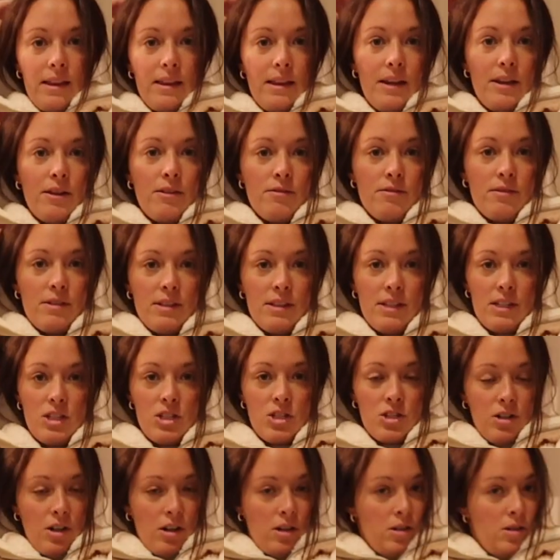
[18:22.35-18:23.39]
like really
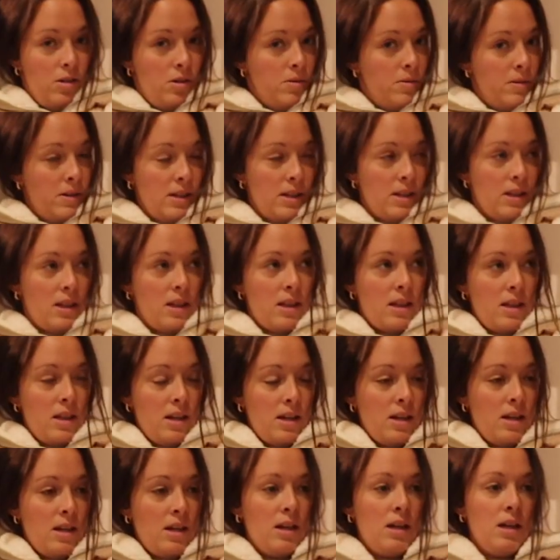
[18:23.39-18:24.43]
struggle with
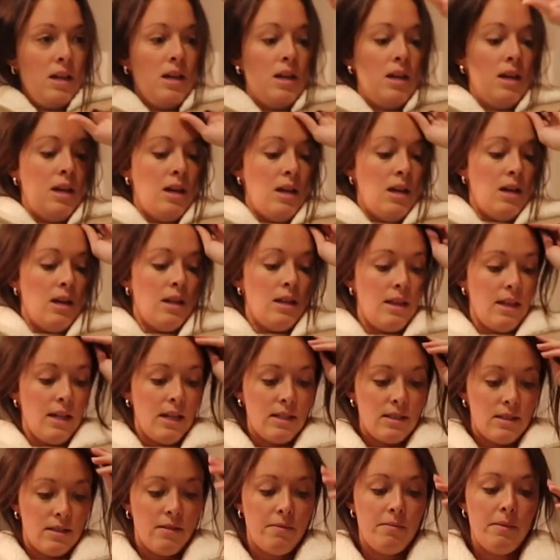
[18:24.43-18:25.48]

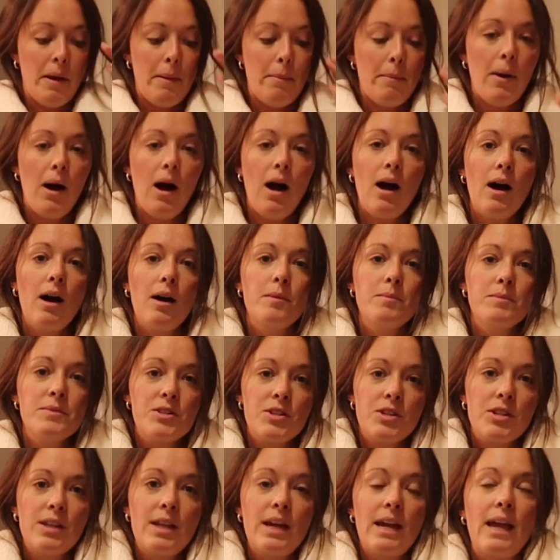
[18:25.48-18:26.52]
things of my mom's
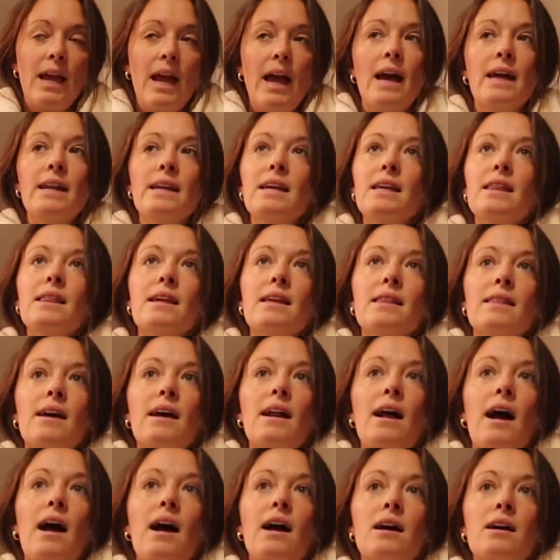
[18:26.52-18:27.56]
or like anything
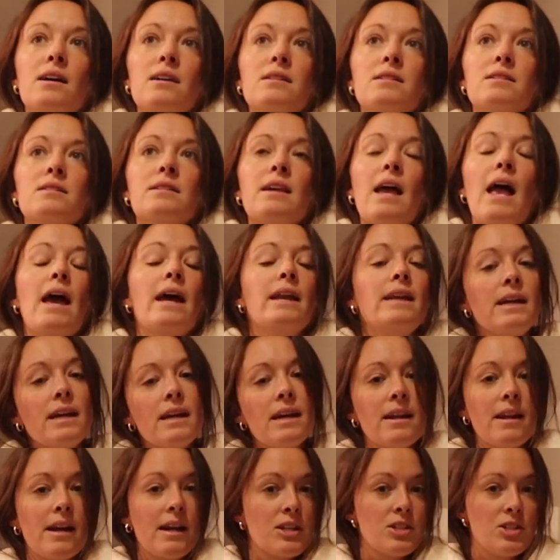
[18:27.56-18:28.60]
that has any
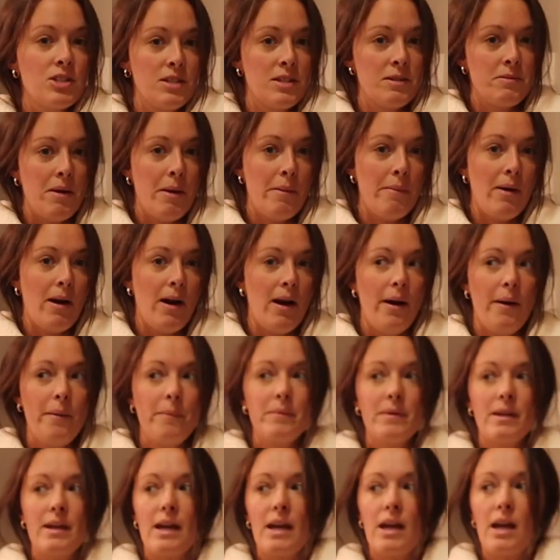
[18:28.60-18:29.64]
connection to my mom.
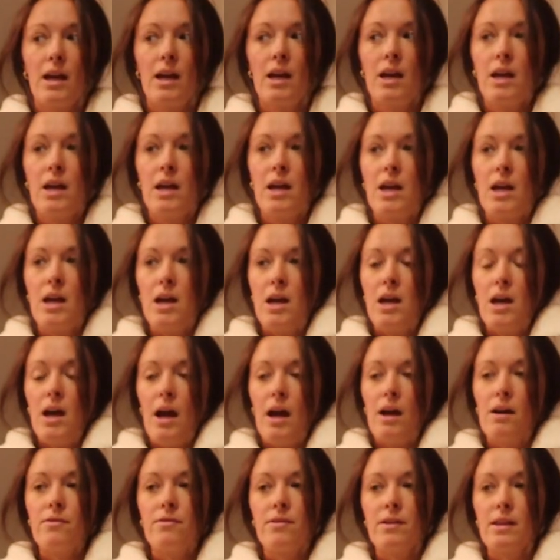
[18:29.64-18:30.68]
Like
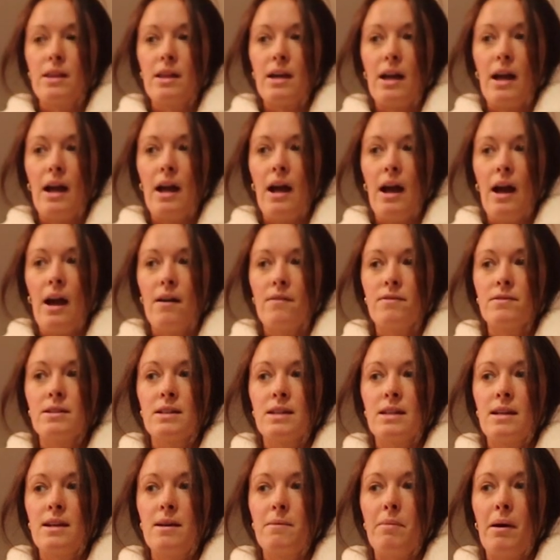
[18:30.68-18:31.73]
I feel like I have to
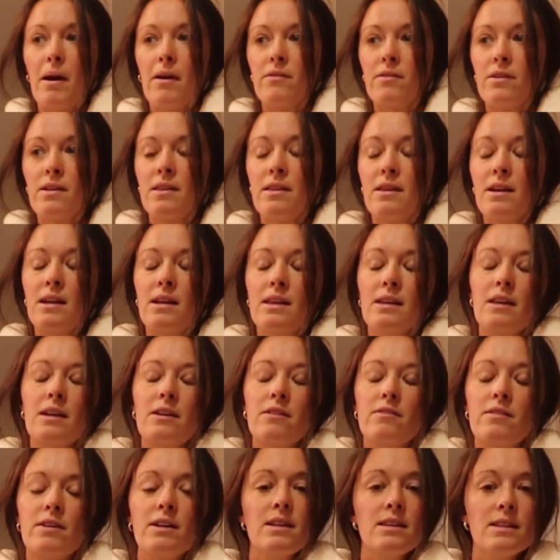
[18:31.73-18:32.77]
keep everything, and
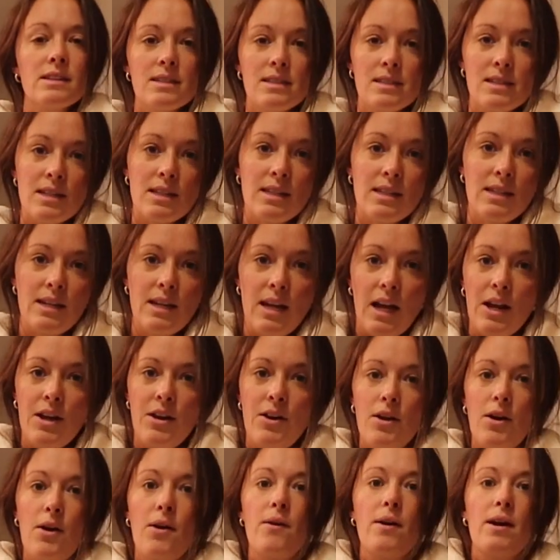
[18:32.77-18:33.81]
like realistically I
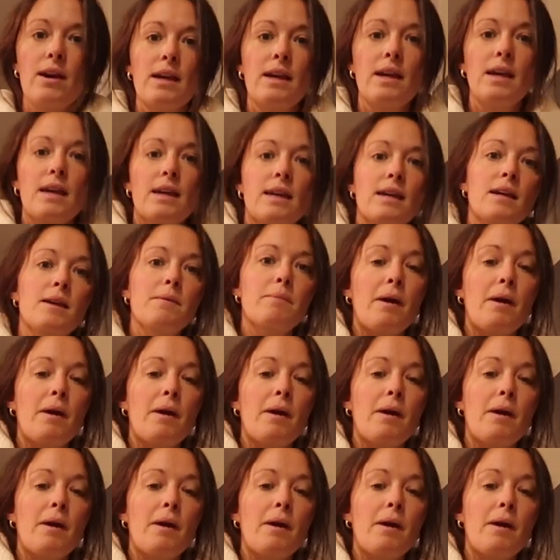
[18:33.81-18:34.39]
know I can't keep